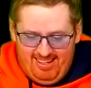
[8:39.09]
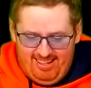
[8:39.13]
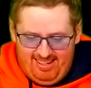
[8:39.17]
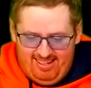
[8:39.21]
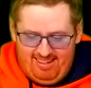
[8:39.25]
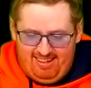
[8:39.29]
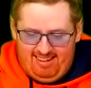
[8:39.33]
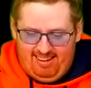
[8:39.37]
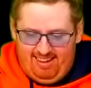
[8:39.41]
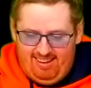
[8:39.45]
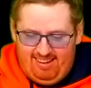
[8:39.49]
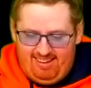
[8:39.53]

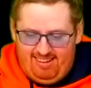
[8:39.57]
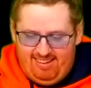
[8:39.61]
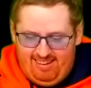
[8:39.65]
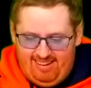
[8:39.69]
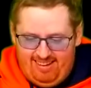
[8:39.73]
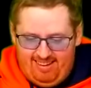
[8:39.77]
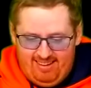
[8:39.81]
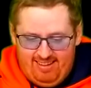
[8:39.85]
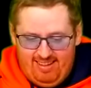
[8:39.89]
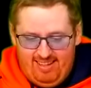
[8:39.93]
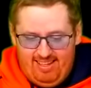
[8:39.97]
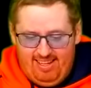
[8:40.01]

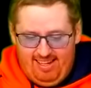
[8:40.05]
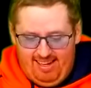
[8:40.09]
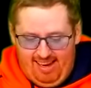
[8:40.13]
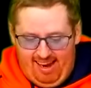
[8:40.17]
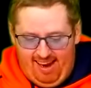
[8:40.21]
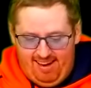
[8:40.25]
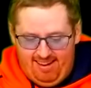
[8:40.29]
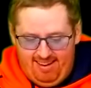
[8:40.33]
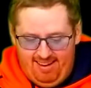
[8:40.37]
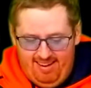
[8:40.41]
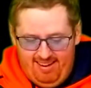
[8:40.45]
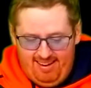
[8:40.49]
Oh,
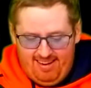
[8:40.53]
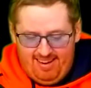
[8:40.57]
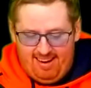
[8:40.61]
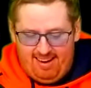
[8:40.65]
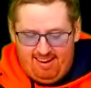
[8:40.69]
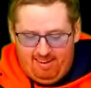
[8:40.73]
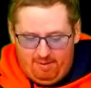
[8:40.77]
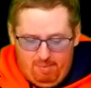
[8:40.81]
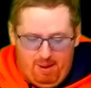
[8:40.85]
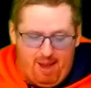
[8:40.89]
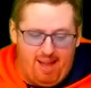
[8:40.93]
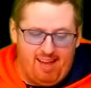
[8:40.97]
and in New
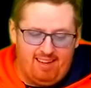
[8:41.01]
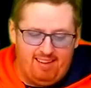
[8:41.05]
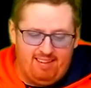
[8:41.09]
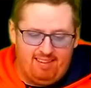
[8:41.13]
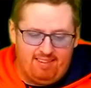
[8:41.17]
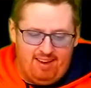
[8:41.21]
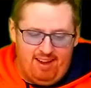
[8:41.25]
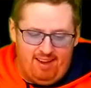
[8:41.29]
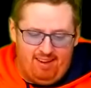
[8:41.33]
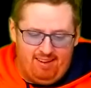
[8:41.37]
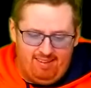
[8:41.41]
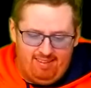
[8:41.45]
York Mets
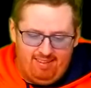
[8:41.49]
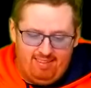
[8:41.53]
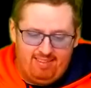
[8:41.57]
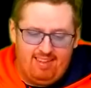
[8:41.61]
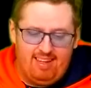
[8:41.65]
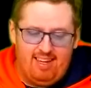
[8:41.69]
news.